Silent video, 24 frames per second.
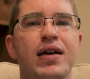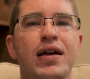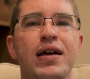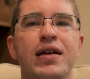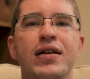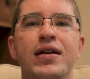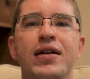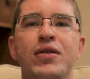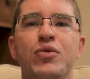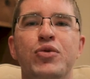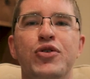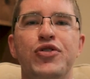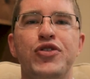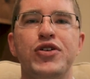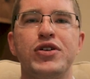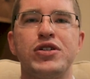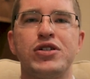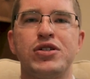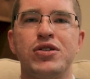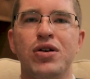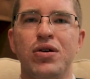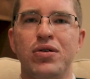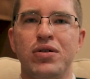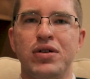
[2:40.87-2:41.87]
ended with the
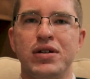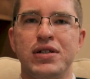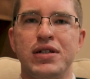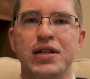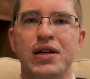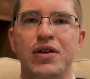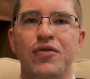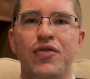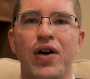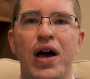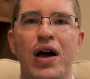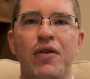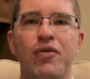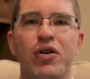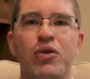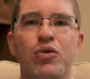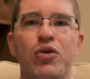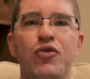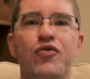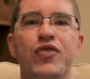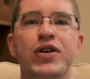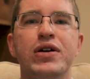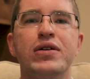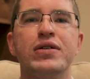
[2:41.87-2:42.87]
certainty of having
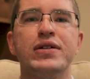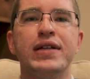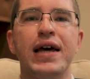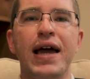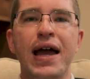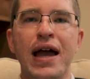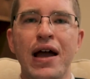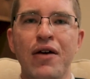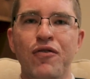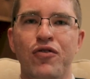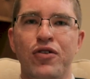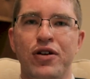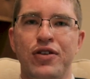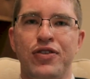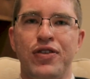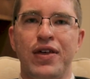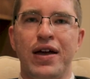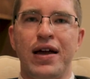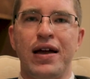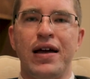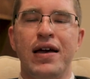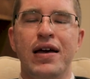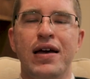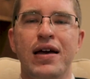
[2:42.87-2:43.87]
revealed
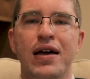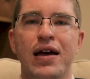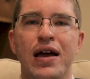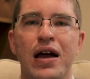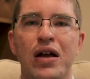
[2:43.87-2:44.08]
everything